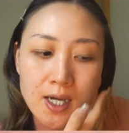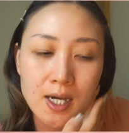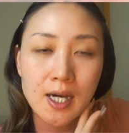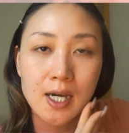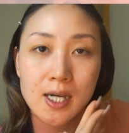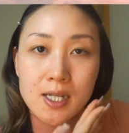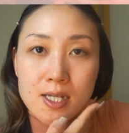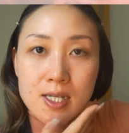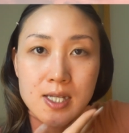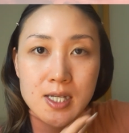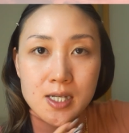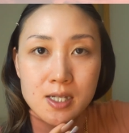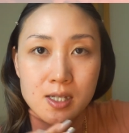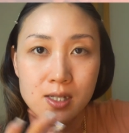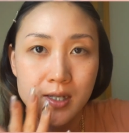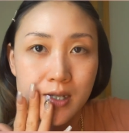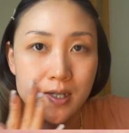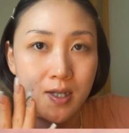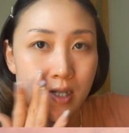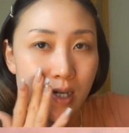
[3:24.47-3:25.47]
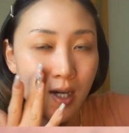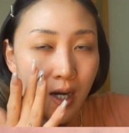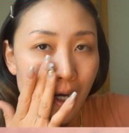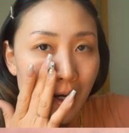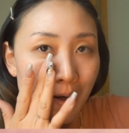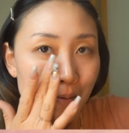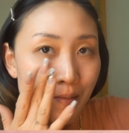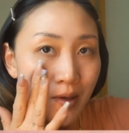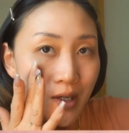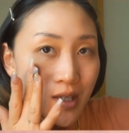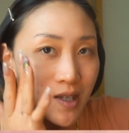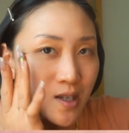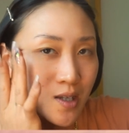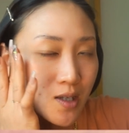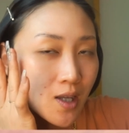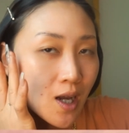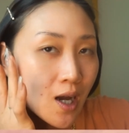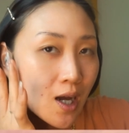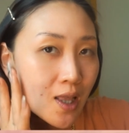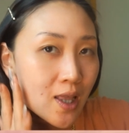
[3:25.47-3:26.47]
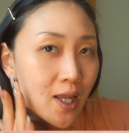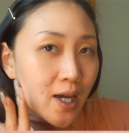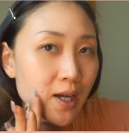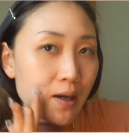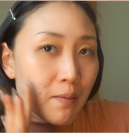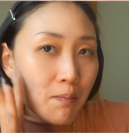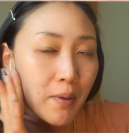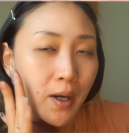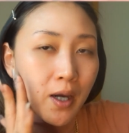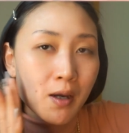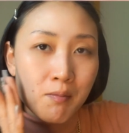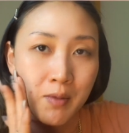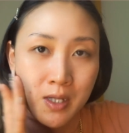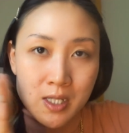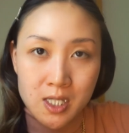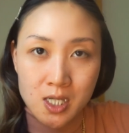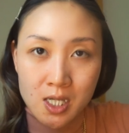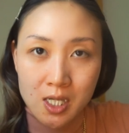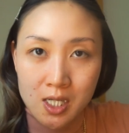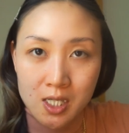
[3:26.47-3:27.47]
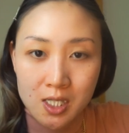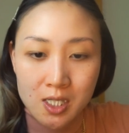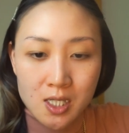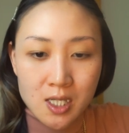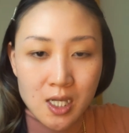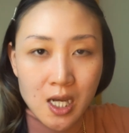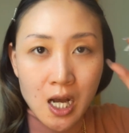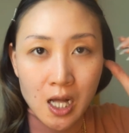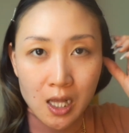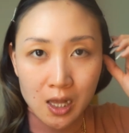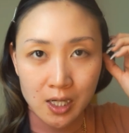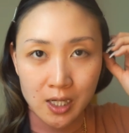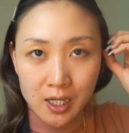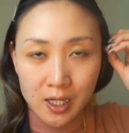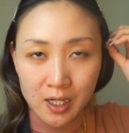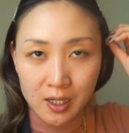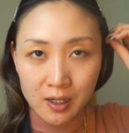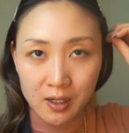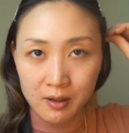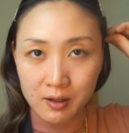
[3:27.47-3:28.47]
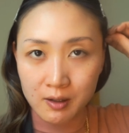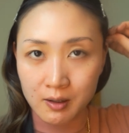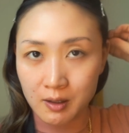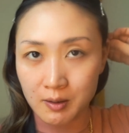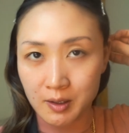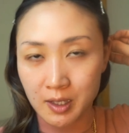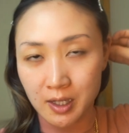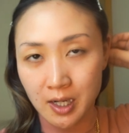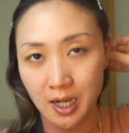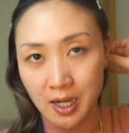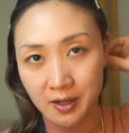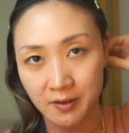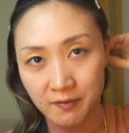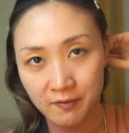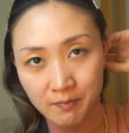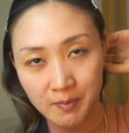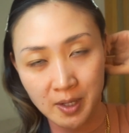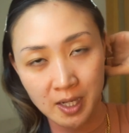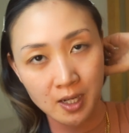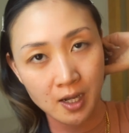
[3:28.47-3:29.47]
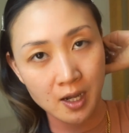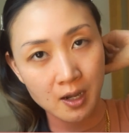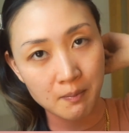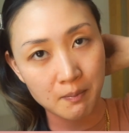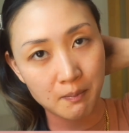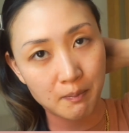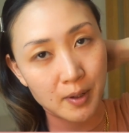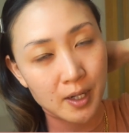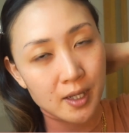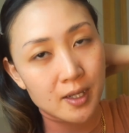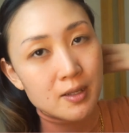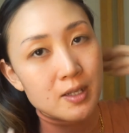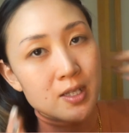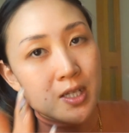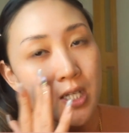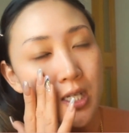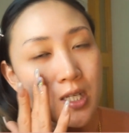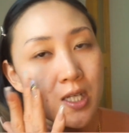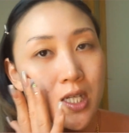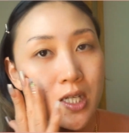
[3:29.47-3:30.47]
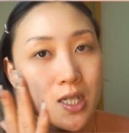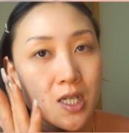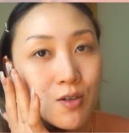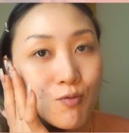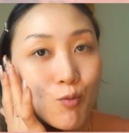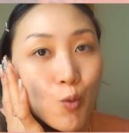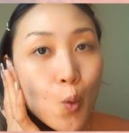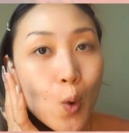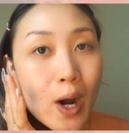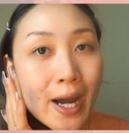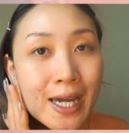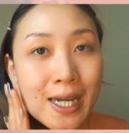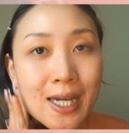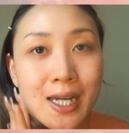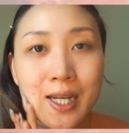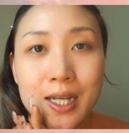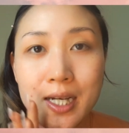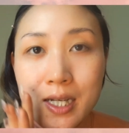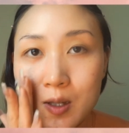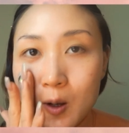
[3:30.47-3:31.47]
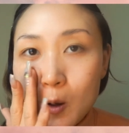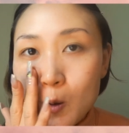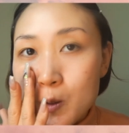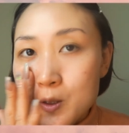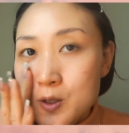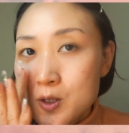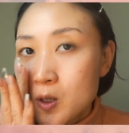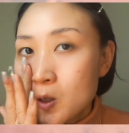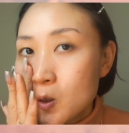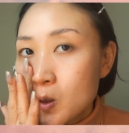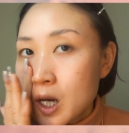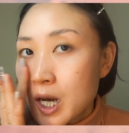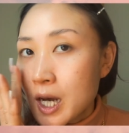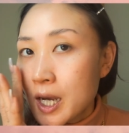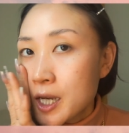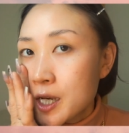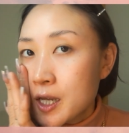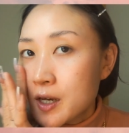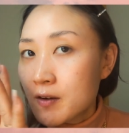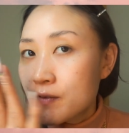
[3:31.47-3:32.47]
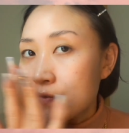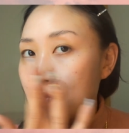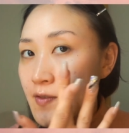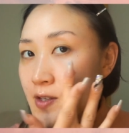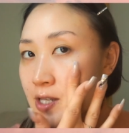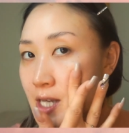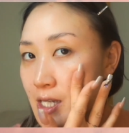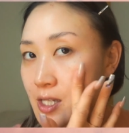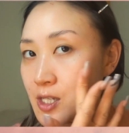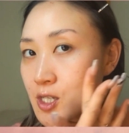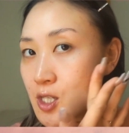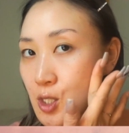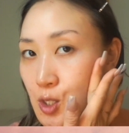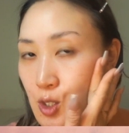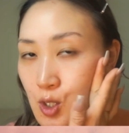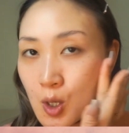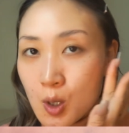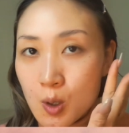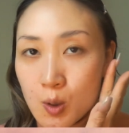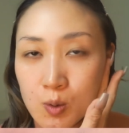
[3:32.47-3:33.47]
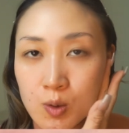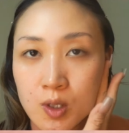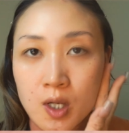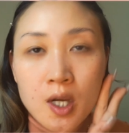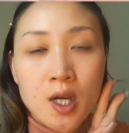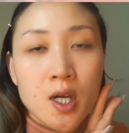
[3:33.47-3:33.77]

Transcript: And since it's not like pigmented color kind of makeup, but since it's white, it also kind of sets the tone